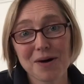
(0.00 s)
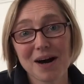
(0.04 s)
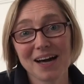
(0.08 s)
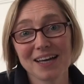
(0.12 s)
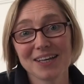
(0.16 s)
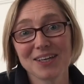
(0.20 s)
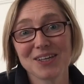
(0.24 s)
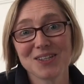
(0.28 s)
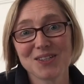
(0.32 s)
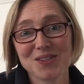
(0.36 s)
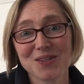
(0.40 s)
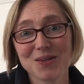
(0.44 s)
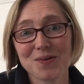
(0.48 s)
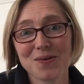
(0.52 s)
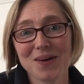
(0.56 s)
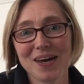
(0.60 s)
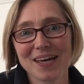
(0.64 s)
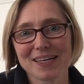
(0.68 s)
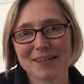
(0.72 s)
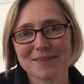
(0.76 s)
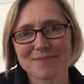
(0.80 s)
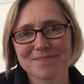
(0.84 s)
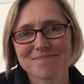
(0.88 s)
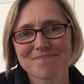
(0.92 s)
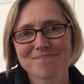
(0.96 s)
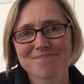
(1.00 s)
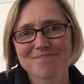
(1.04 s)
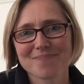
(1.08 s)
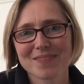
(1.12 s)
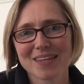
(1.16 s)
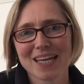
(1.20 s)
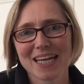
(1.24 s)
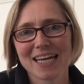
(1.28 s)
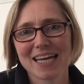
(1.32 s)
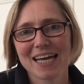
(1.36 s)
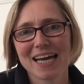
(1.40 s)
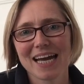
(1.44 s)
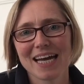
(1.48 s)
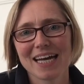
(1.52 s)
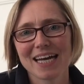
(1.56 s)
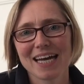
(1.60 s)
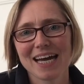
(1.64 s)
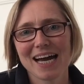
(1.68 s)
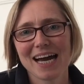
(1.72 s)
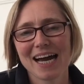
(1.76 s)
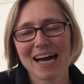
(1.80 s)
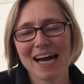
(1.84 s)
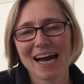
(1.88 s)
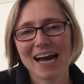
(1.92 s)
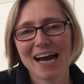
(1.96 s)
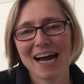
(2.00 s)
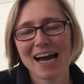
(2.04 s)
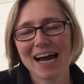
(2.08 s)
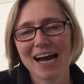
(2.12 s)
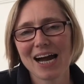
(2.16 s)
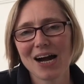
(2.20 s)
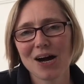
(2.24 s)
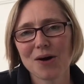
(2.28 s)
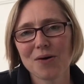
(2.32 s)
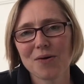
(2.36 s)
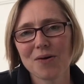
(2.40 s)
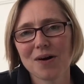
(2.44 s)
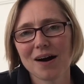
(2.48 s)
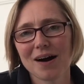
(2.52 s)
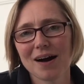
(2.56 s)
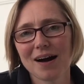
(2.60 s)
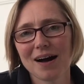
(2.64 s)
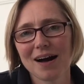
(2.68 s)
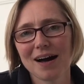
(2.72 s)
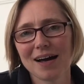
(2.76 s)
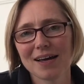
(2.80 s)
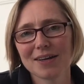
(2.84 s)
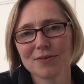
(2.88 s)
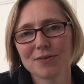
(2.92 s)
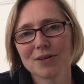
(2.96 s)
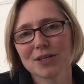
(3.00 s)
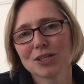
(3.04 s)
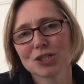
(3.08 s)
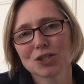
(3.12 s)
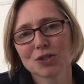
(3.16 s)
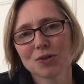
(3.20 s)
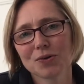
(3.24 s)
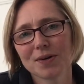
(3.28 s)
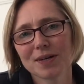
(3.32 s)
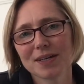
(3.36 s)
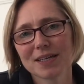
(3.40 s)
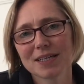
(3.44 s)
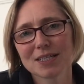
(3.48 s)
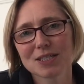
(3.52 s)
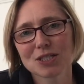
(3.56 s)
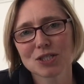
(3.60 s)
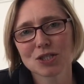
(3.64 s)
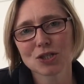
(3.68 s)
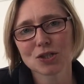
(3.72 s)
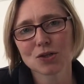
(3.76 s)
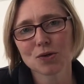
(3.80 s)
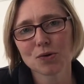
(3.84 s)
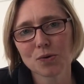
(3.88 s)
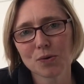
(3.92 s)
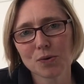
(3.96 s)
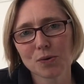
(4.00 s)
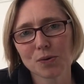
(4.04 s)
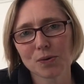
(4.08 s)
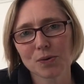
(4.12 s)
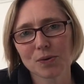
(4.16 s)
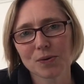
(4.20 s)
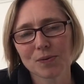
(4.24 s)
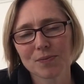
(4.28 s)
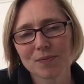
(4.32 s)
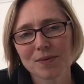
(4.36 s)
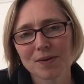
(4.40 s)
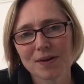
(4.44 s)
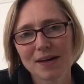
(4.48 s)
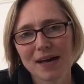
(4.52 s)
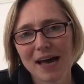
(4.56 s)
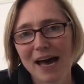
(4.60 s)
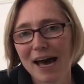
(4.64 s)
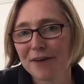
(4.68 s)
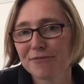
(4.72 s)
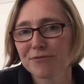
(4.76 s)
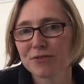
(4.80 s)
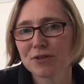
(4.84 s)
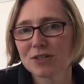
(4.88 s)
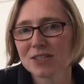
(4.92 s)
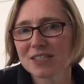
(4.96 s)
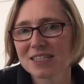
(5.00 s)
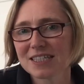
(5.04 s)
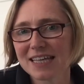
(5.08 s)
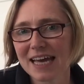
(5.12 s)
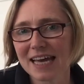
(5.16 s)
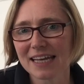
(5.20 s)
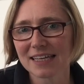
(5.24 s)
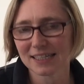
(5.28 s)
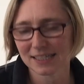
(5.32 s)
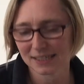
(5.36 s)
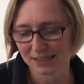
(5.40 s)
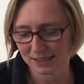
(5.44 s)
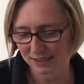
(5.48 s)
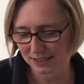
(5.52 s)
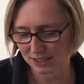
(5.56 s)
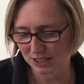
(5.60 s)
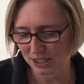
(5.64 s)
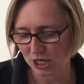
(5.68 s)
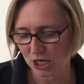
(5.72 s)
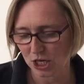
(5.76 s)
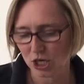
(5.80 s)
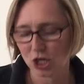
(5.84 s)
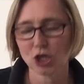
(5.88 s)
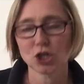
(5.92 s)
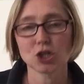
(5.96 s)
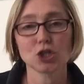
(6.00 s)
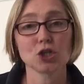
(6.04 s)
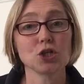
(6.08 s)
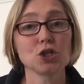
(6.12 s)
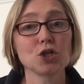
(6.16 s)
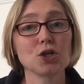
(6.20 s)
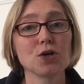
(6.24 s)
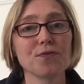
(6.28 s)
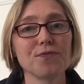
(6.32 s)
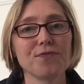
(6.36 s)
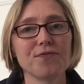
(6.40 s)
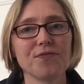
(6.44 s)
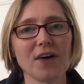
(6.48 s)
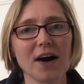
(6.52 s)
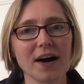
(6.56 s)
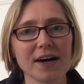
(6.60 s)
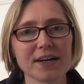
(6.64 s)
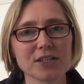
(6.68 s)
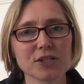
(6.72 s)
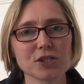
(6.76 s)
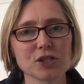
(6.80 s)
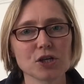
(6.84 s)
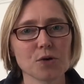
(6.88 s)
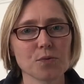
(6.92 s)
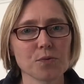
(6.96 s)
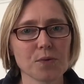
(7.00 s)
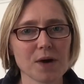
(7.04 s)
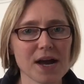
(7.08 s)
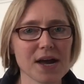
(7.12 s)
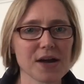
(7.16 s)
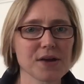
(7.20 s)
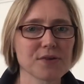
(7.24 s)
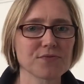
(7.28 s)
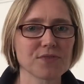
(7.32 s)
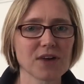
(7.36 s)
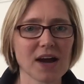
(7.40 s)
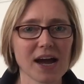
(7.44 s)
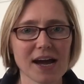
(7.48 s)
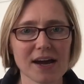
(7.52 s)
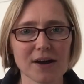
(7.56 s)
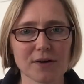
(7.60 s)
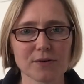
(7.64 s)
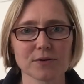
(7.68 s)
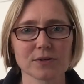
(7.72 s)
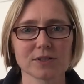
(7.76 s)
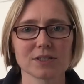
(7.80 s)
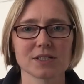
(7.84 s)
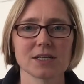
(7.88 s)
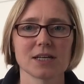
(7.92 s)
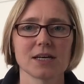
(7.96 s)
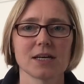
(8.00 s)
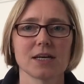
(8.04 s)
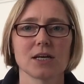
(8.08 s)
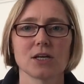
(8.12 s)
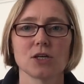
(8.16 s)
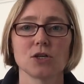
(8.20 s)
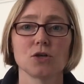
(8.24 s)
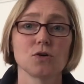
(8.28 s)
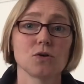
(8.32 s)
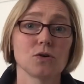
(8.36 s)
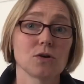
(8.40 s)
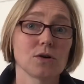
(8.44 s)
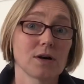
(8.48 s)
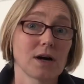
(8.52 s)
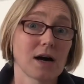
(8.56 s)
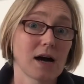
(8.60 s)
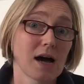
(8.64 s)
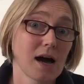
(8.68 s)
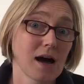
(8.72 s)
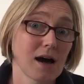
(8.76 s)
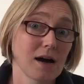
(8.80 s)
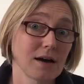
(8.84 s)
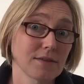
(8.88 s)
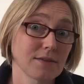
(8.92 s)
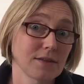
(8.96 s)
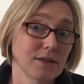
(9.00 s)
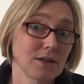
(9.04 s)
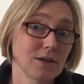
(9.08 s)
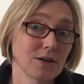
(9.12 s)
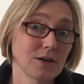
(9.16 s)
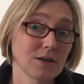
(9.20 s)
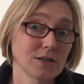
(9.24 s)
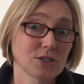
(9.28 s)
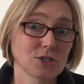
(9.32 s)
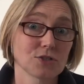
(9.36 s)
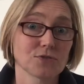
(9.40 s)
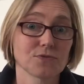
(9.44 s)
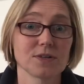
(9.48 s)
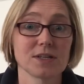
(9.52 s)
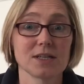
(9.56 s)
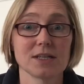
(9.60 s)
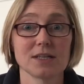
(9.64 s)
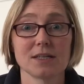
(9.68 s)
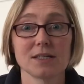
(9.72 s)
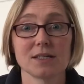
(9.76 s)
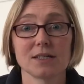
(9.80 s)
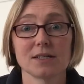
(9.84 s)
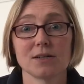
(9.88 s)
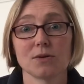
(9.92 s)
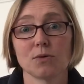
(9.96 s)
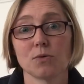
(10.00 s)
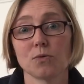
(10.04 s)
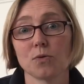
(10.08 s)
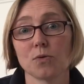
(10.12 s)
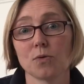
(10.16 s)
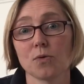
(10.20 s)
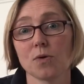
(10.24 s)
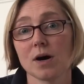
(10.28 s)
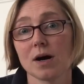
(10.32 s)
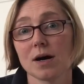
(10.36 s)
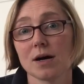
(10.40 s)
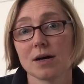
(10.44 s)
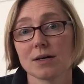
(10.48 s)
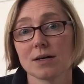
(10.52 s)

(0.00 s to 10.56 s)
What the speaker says: are you doing? How are you enjoying school? Have you settled? Do you find your way round your either nursery or